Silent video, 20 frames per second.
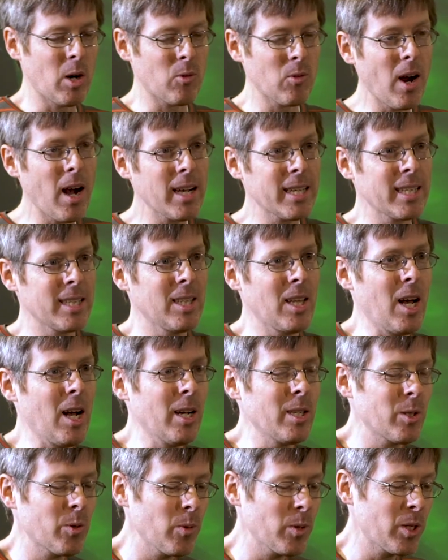a rocket
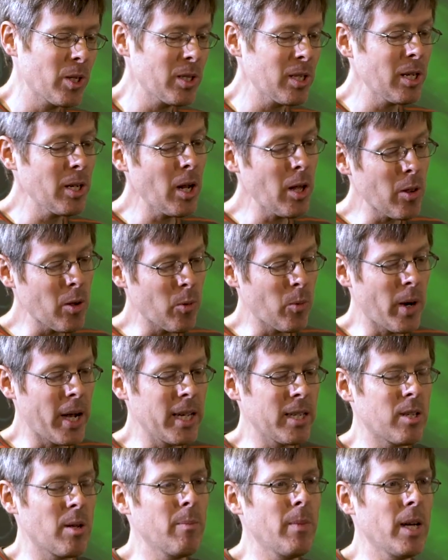launch, which is another
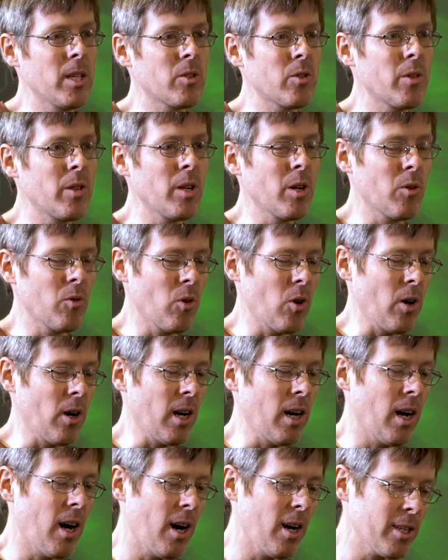way to measure the
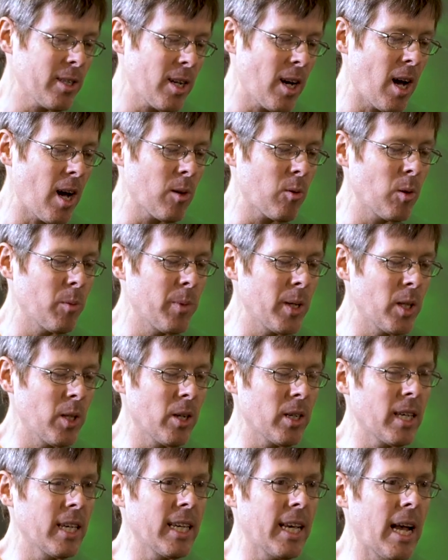aurora. Our talk will be
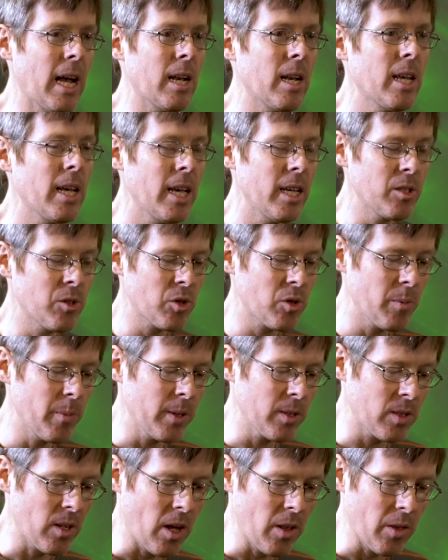looking at
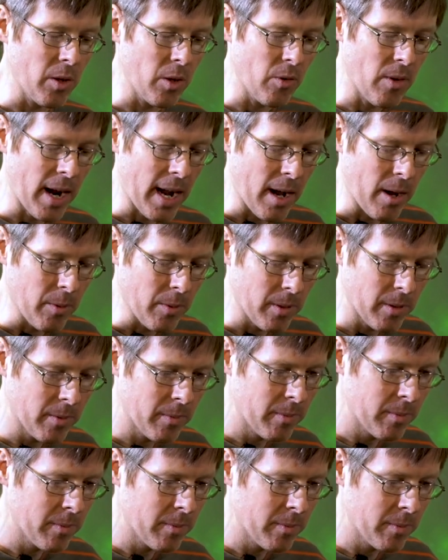instruments on the ground.